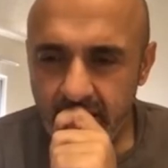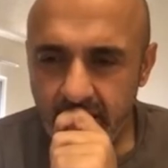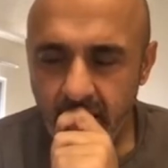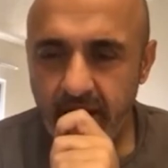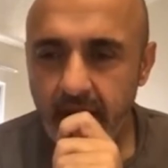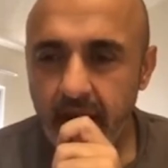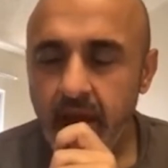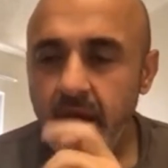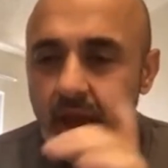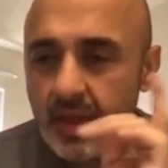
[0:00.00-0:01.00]
Okay.
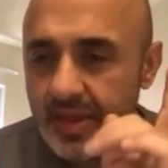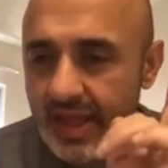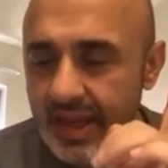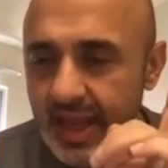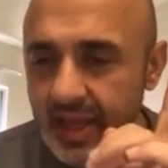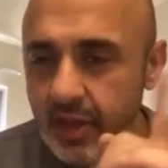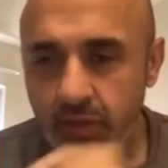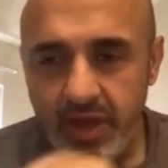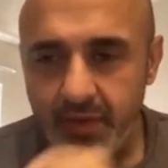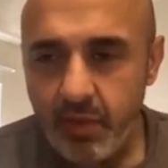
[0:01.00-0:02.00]
Say it again.
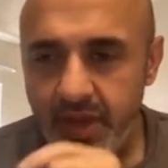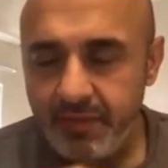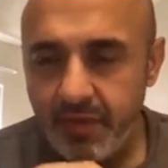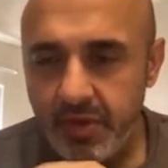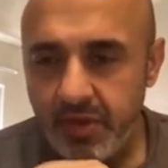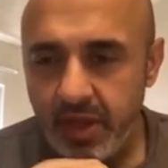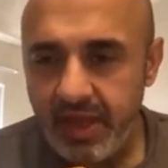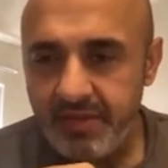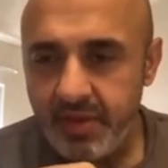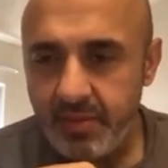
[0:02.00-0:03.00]
You never read verse
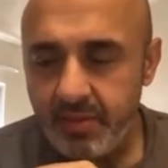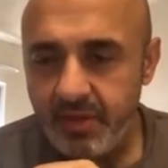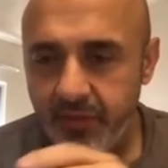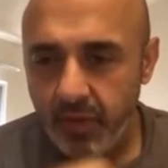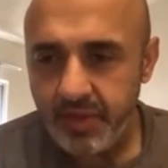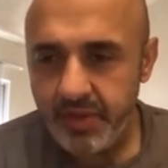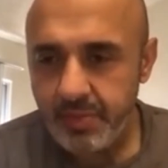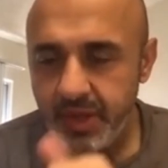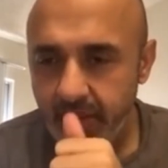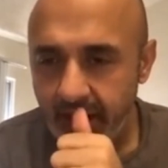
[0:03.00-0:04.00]
11 before
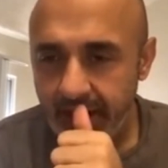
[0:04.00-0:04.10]
this meeting, right?